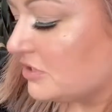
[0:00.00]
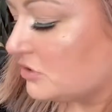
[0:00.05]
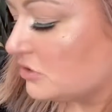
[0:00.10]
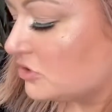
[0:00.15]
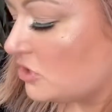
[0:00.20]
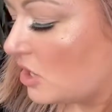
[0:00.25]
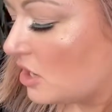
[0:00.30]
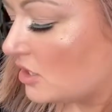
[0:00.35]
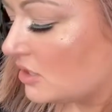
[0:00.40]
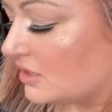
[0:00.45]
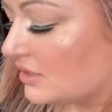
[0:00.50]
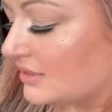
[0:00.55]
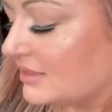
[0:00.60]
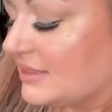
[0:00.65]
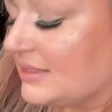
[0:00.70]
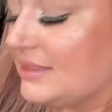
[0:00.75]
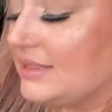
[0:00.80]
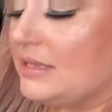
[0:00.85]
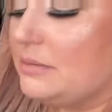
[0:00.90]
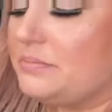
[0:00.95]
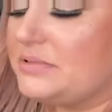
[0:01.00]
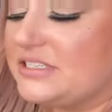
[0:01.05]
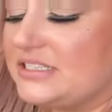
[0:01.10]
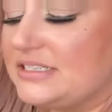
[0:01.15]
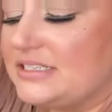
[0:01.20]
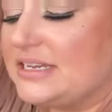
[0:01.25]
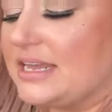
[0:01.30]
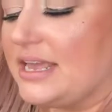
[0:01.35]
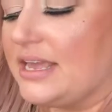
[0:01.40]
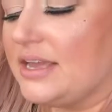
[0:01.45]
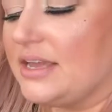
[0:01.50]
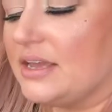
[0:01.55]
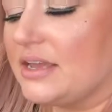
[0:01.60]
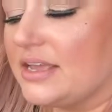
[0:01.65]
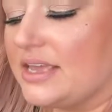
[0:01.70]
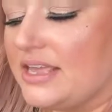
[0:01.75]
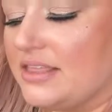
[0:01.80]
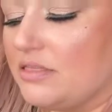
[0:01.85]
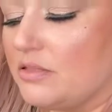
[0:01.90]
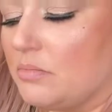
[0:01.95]
Talk lipstick
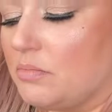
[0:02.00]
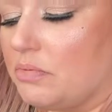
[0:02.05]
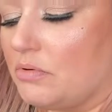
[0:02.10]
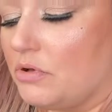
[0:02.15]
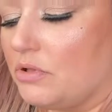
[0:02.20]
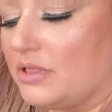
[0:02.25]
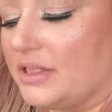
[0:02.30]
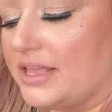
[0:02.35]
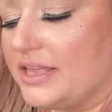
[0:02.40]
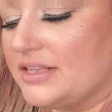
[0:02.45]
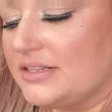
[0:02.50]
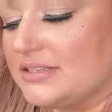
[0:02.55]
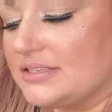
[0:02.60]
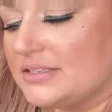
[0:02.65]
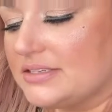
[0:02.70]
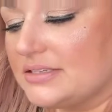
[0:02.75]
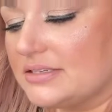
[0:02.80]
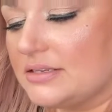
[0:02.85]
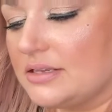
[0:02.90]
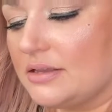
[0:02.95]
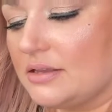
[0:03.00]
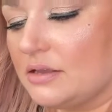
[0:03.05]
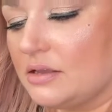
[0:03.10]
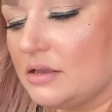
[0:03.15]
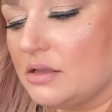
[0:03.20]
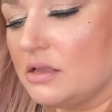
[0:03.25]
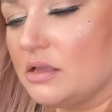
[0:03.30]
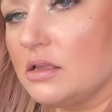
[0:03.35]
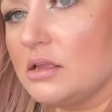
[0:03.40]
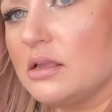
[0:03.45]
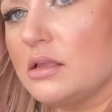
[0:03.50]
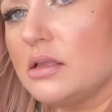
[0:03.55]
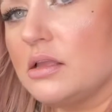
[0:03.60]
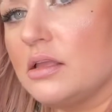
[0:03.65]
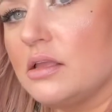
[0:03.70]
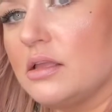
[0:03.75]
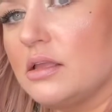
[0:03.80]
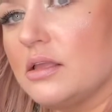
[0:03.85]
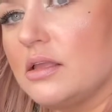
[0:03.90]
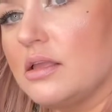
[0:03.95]
in the bullets,
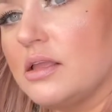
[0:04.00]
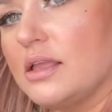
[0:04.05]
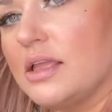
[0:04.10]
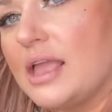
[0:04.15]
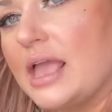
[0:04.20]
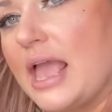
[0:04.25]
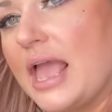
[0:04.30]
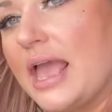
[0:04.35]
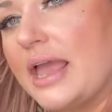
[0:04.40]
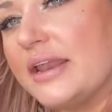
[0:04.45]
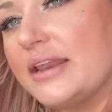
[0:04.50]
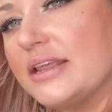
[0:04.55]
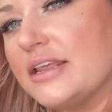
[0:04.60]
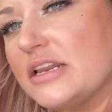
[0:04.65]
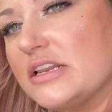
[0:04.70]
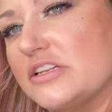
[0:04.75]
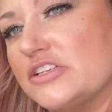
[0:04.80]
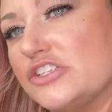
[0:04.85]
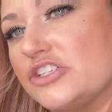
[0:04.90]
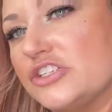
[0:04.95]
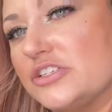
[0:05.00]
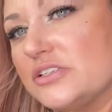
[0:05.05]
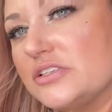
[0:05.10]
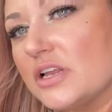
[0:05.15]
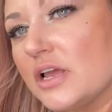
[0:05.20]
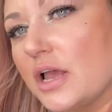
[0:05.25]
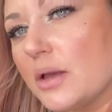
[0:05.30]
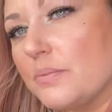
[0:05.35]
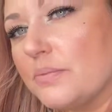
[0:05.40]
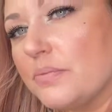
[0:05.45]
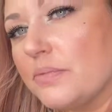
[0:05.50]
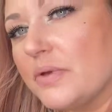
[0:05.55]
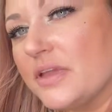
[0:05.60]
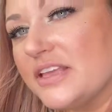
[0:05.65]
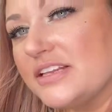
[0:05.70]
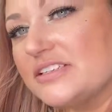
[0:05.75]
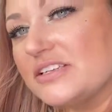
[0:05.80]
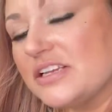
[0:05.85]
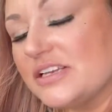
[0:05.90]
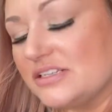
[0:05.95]
and it is just
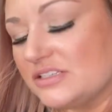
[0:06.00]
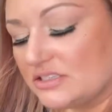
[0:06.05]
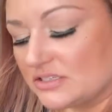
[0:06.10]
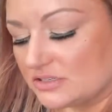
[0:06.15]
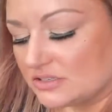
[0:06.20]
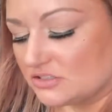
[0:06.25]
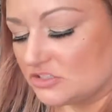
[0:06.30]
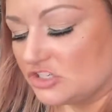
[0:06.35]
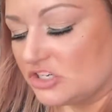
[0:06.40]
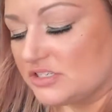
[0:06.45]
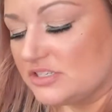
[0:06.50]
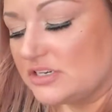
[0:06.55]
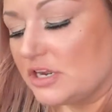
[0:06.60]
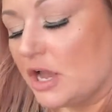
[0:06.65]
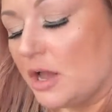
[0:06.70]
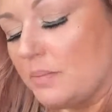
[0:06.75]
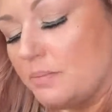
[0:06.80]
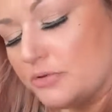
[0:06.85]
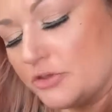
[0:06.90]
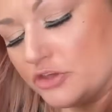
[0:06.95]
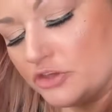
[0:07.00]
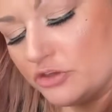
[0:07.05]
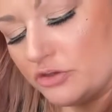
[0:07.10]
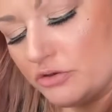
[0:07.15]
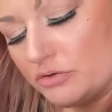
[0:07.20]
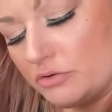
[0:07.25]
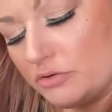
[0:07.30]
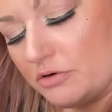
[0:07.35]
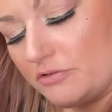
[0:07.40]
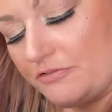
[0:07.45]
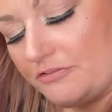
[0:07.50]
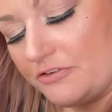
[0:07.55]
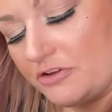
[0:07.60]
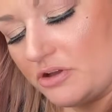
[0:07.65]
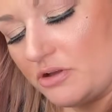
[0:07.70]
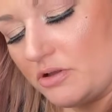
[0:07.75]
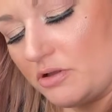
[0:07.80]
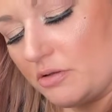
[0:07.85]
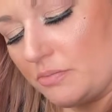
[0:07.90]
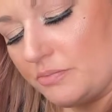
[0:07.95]
it's just a
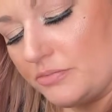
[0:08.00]
beautiful